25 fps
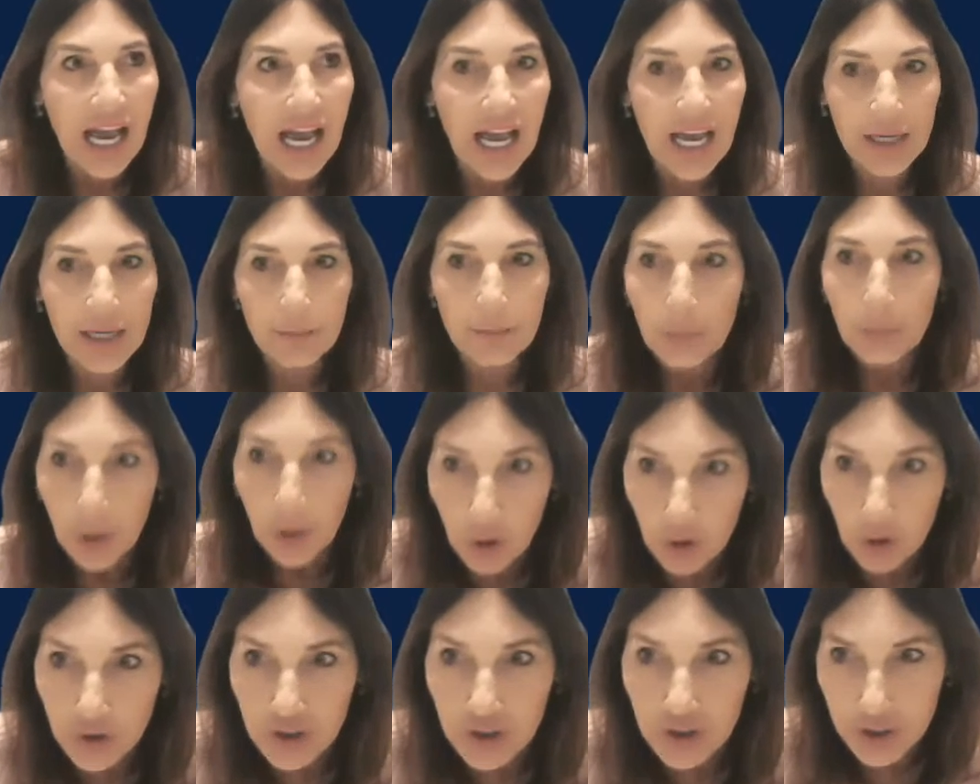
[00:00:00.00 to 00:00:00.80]
And
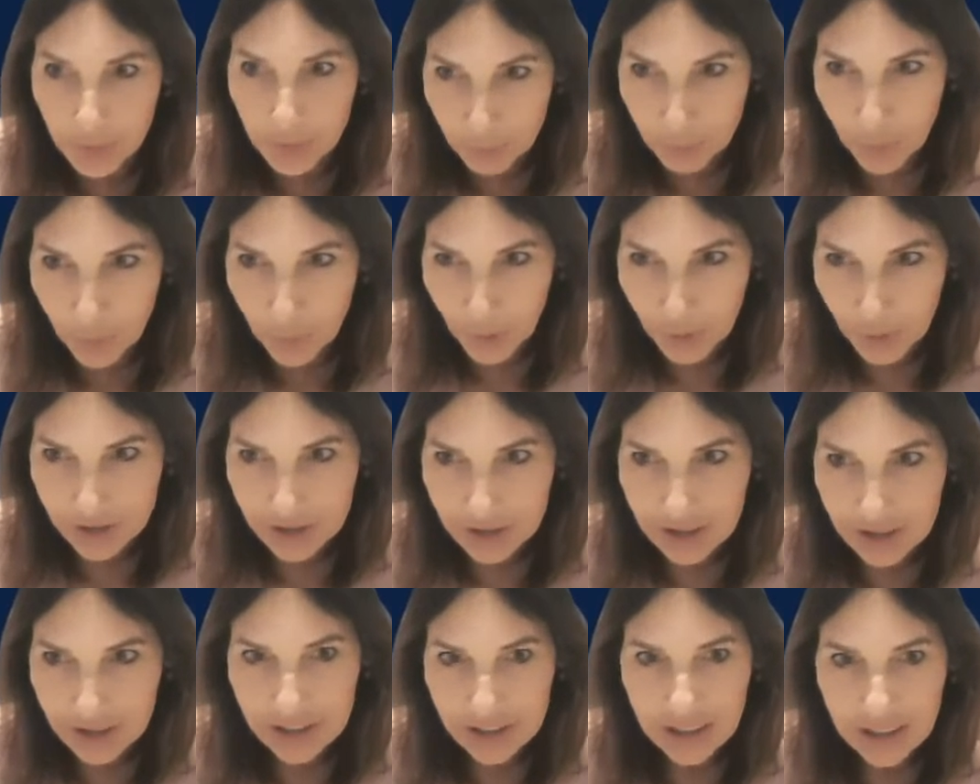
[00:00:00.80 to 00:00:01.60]
most
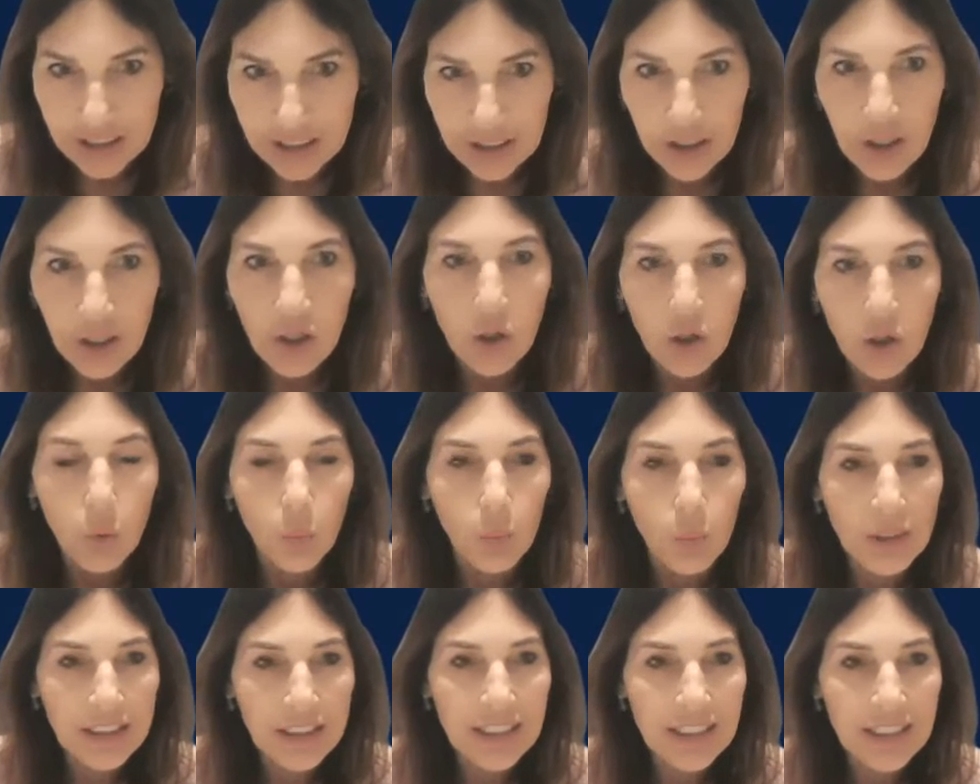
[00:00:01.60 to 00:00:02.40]
importantly,
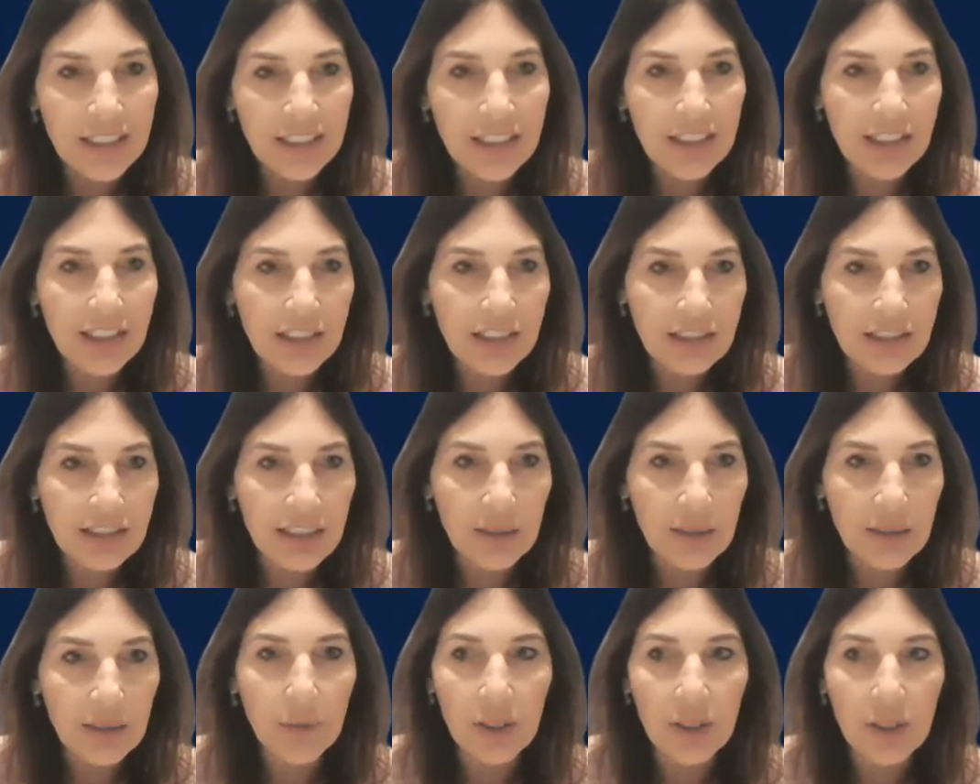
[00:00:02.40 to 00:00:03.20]
we needed a
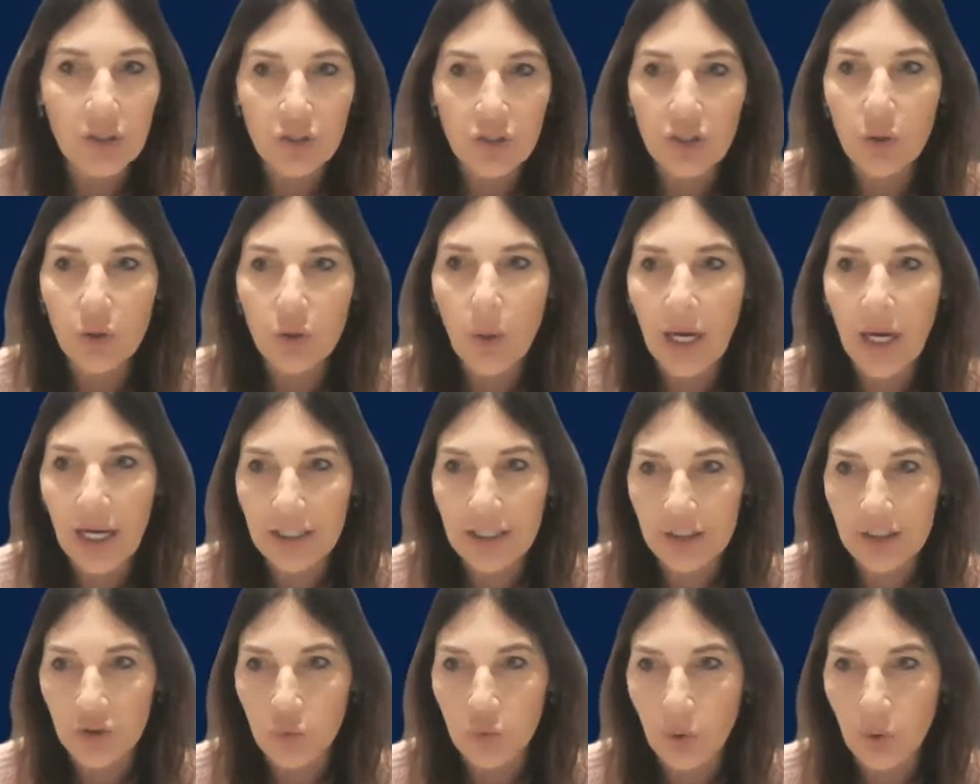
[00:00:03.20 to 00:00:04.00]
team that knew how
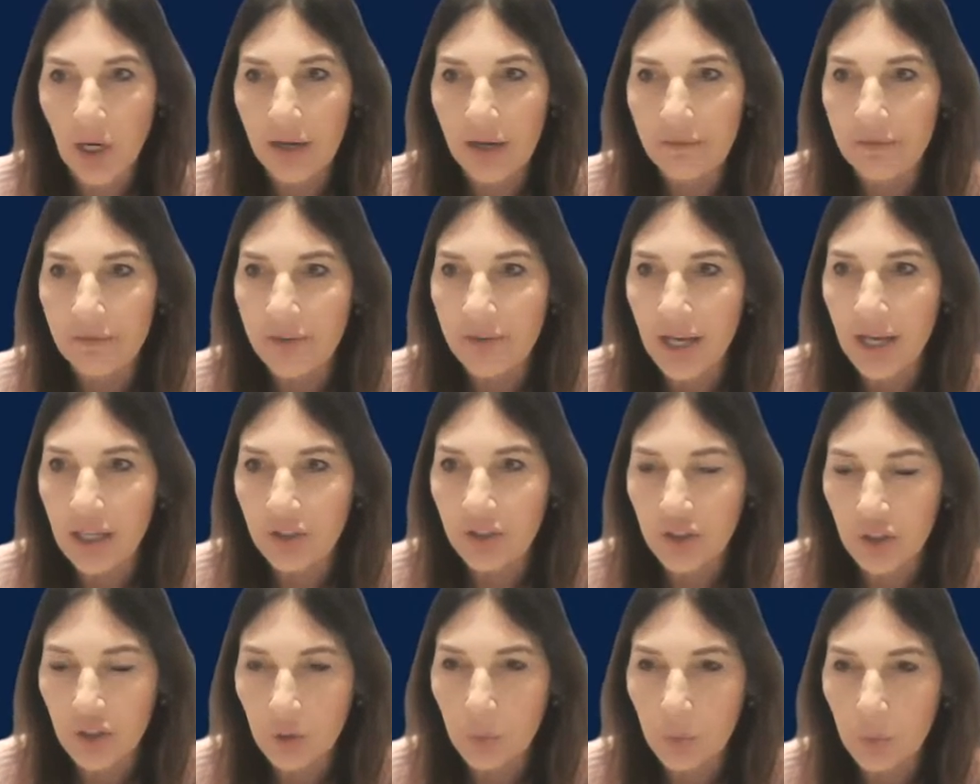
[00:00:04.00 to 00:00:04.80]
to drive
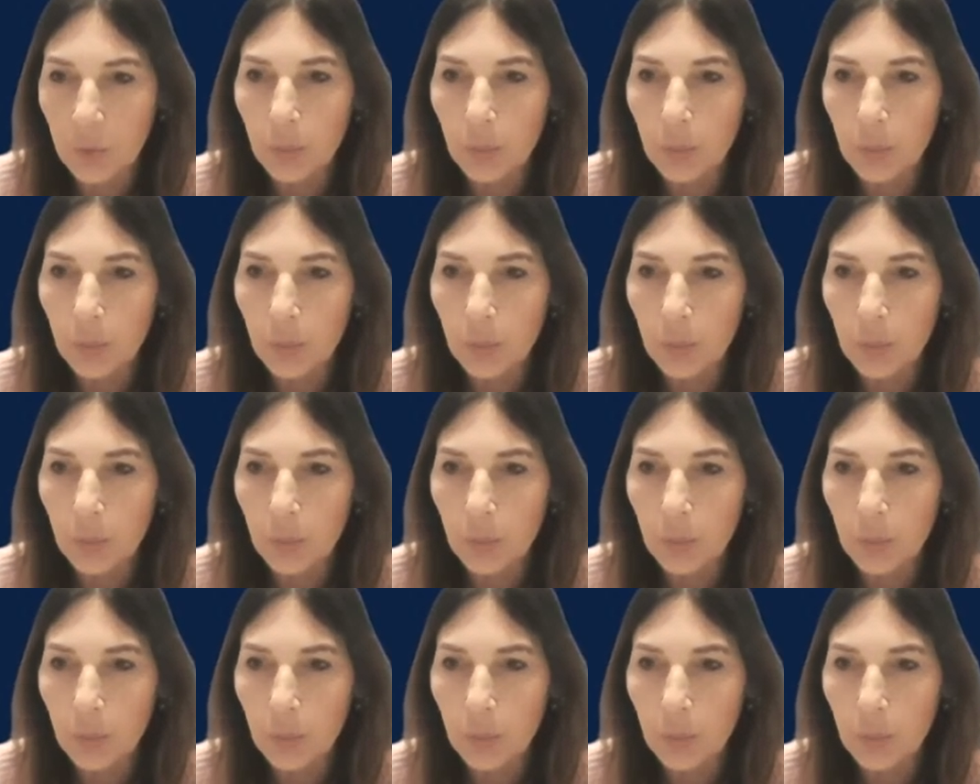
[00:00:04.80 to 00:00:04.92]
value,